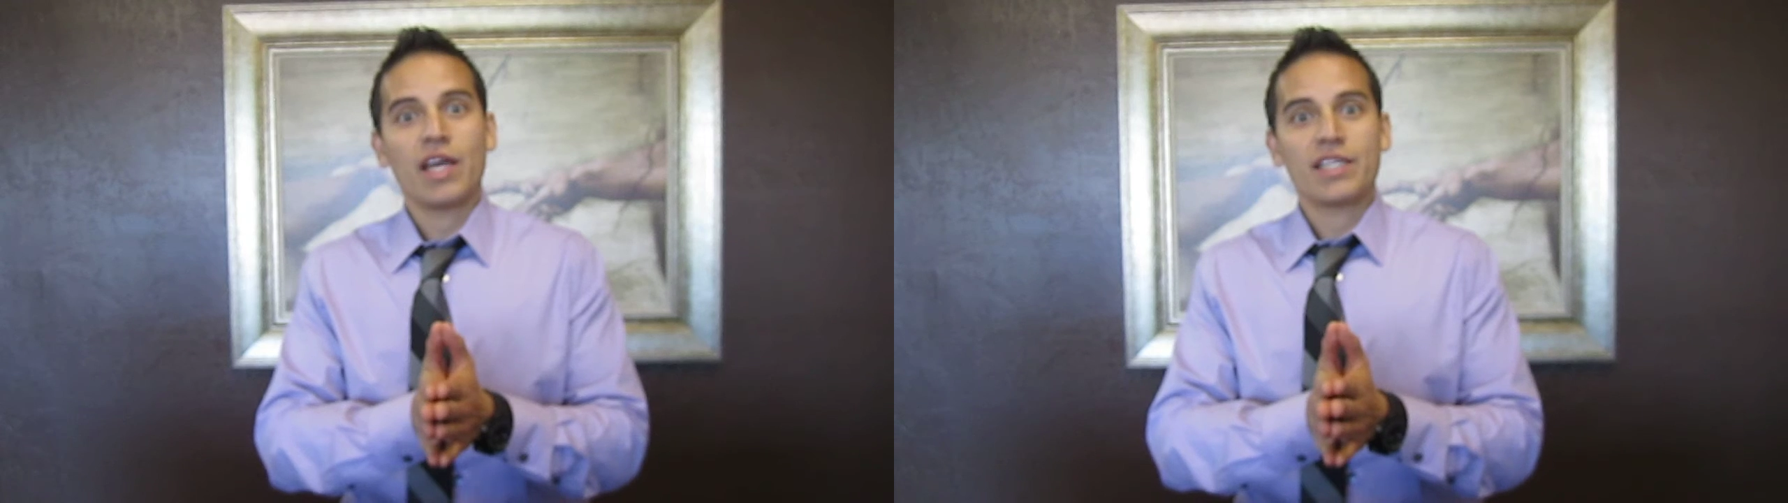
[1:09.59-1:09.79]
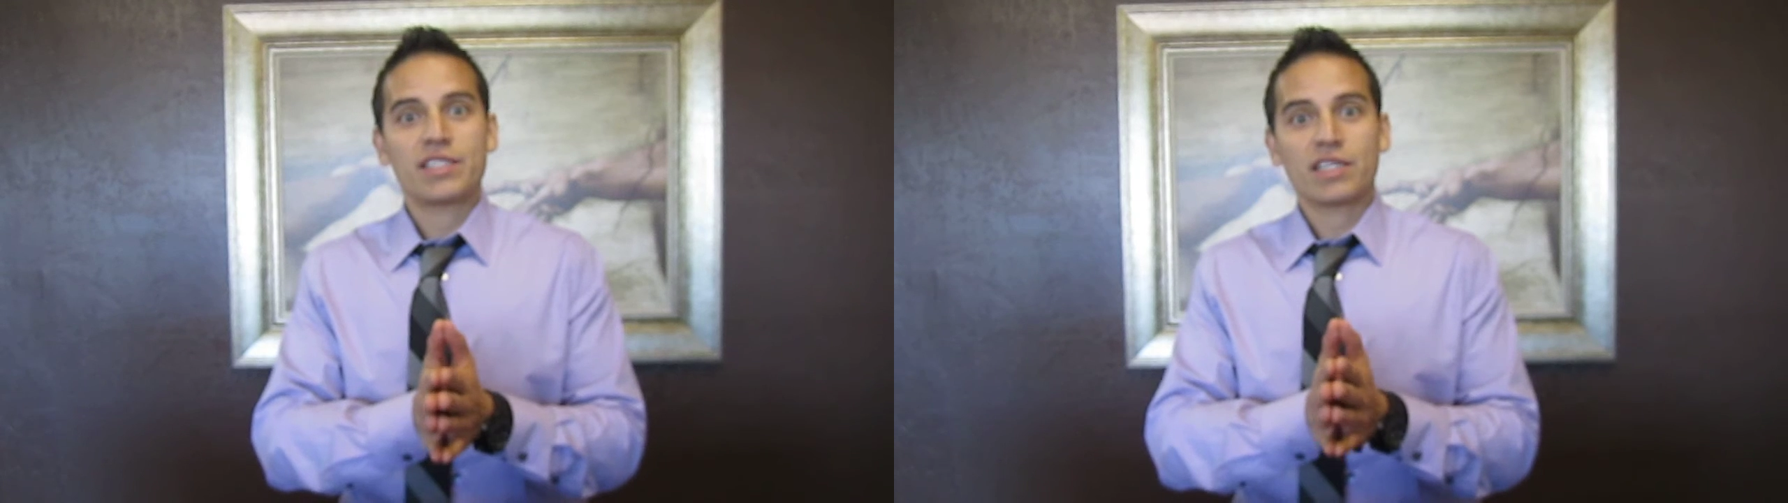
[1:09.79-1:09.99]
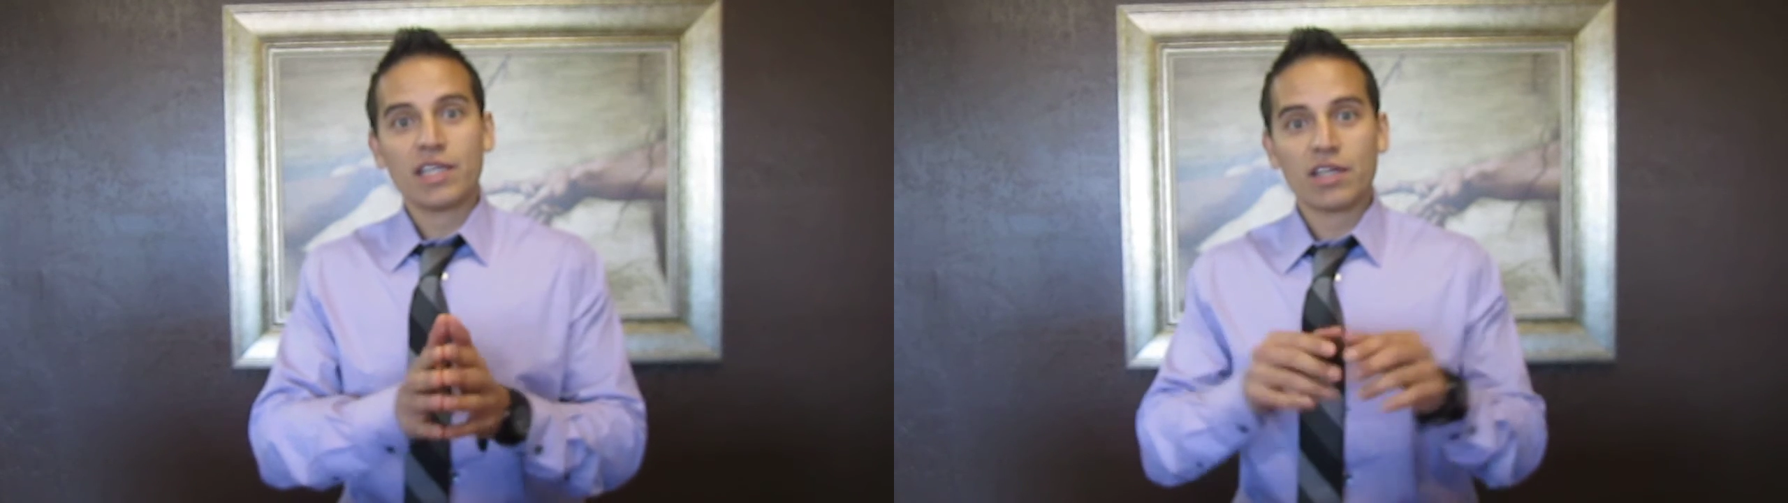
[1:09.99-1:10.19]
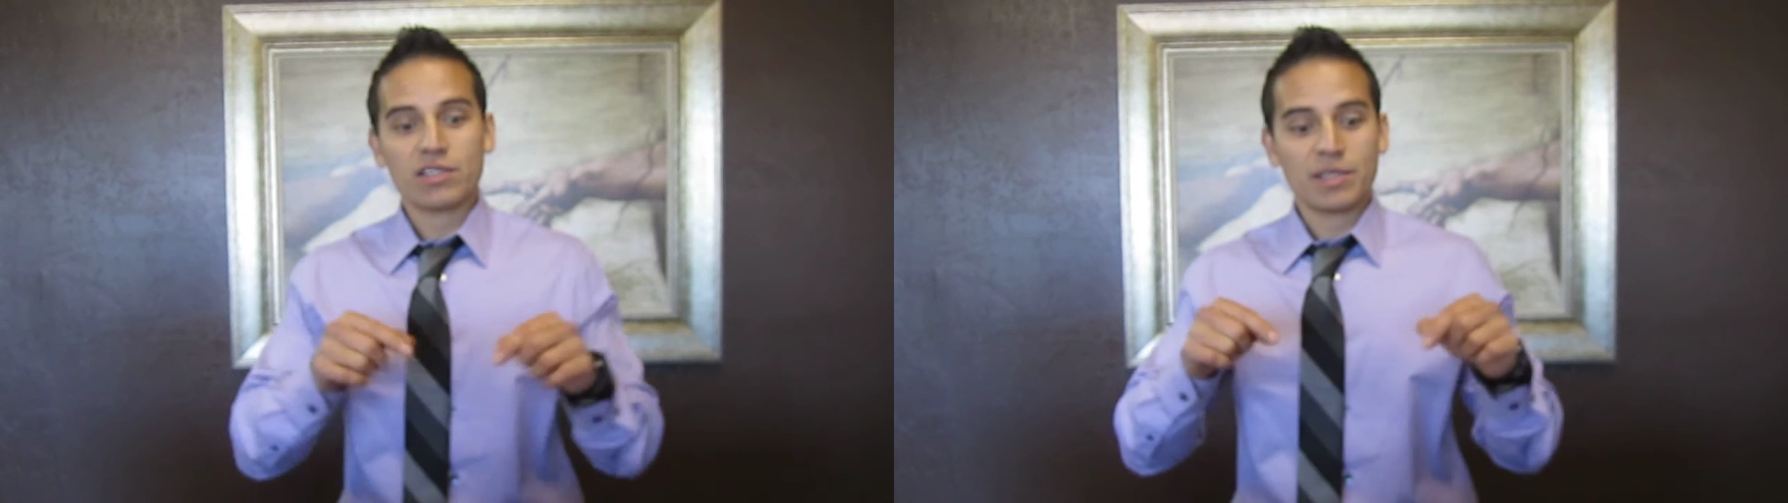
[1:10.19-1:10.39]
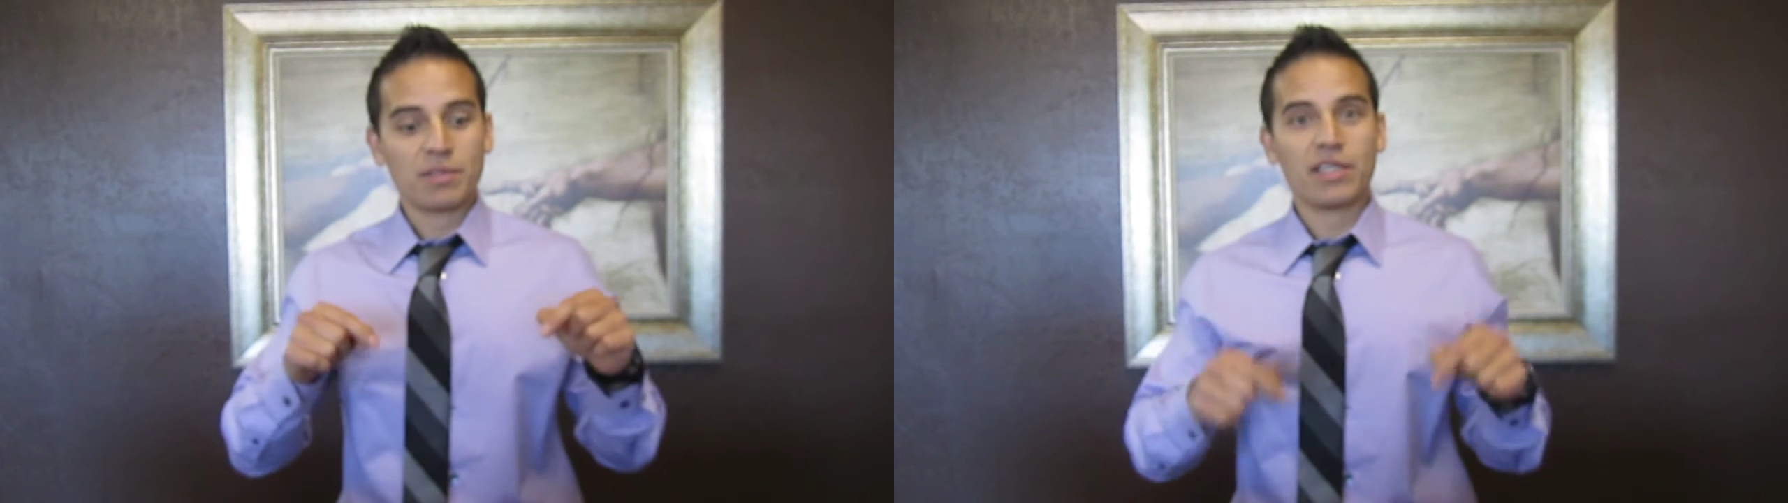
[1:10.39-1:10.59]
is to click on
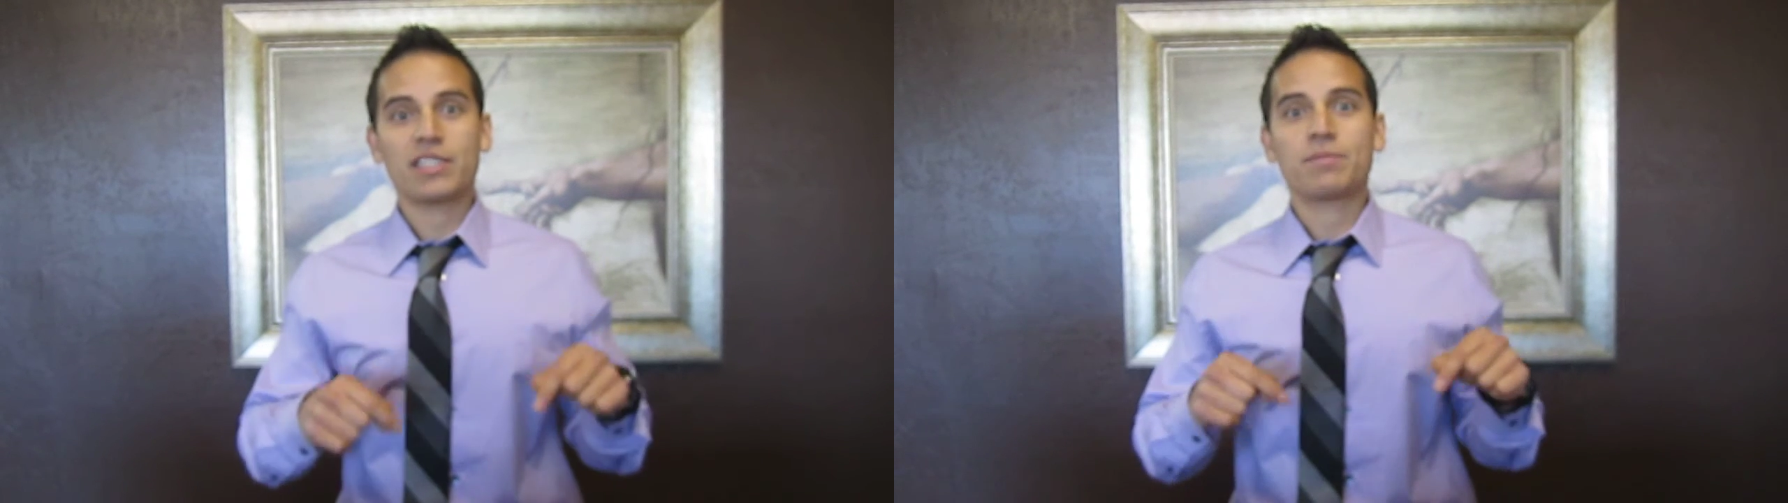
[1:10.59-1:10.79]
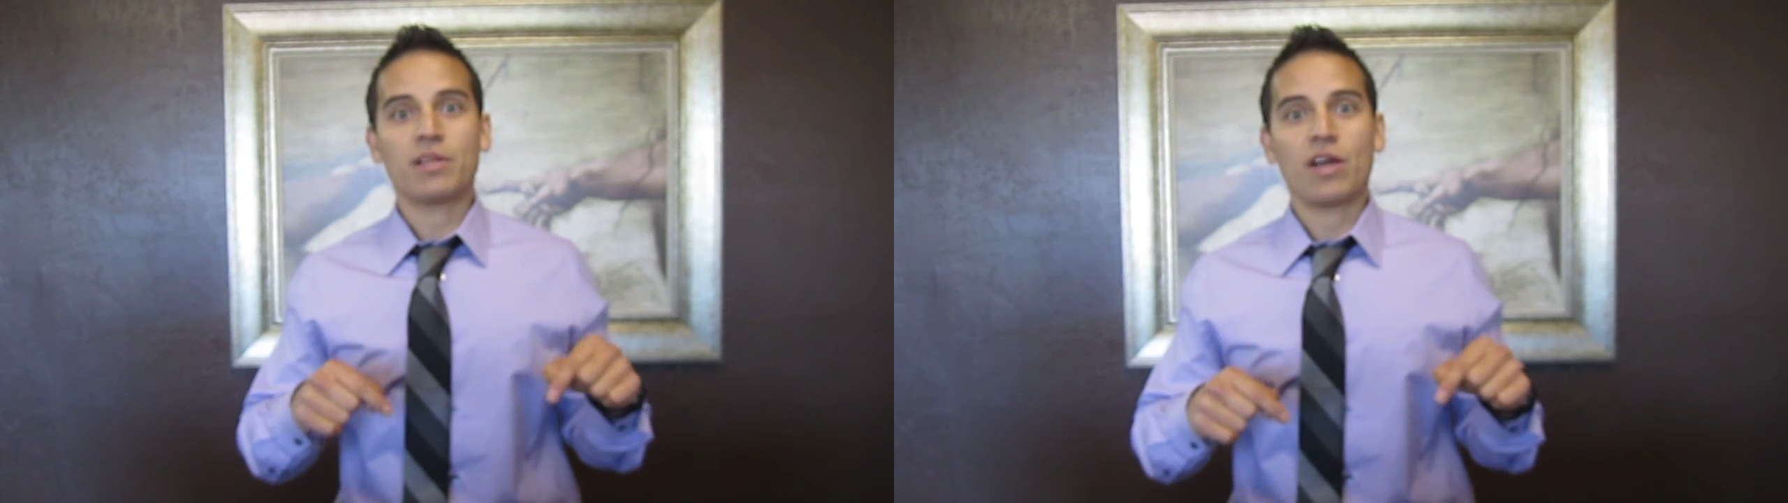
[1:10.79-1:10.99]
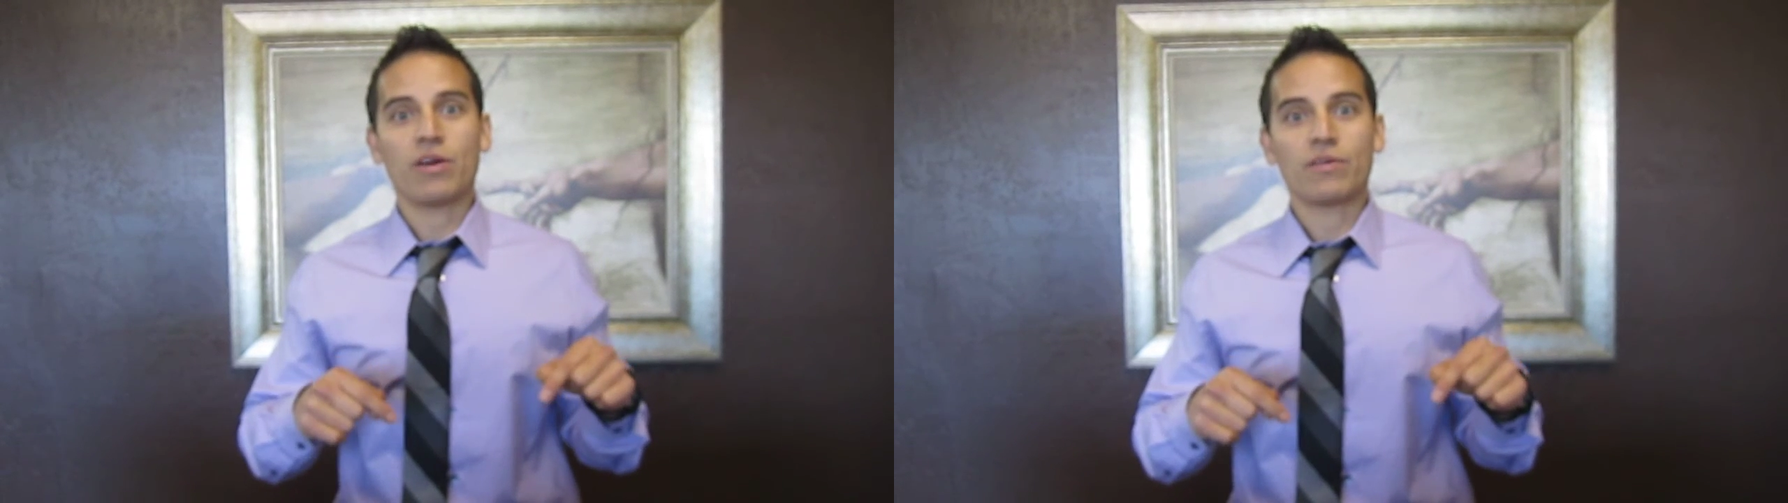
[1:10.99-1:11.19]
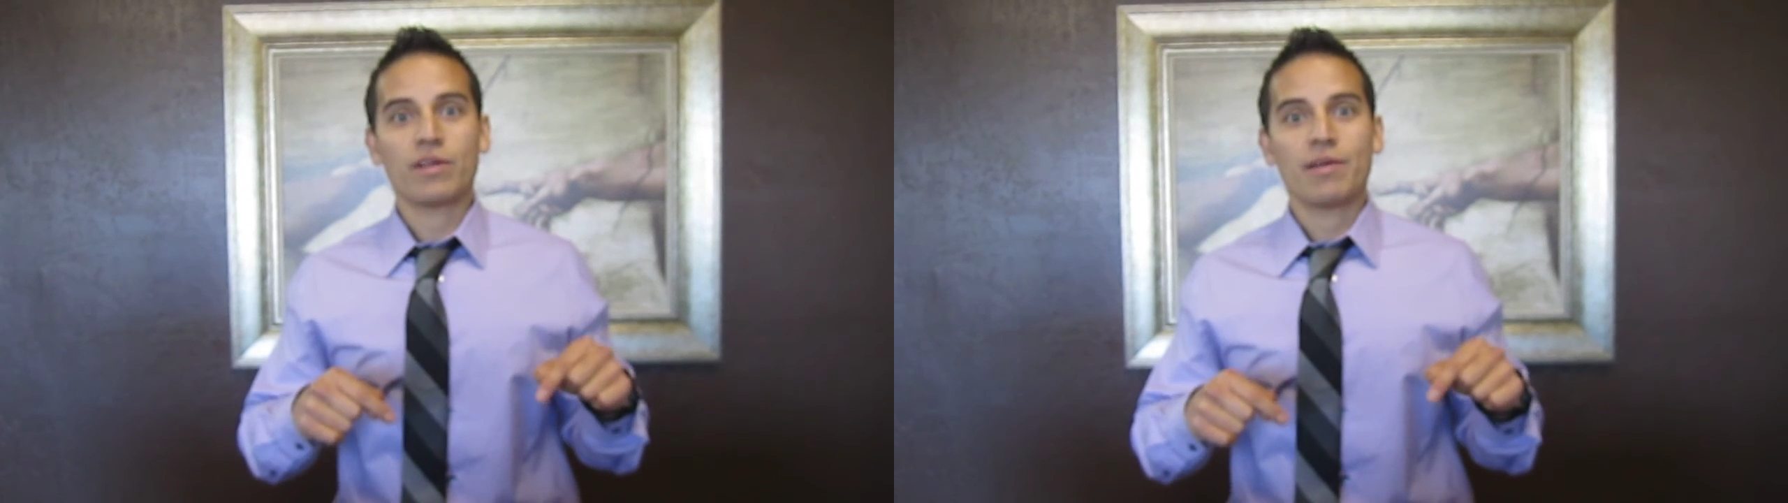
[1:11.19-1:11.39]
some of the links below.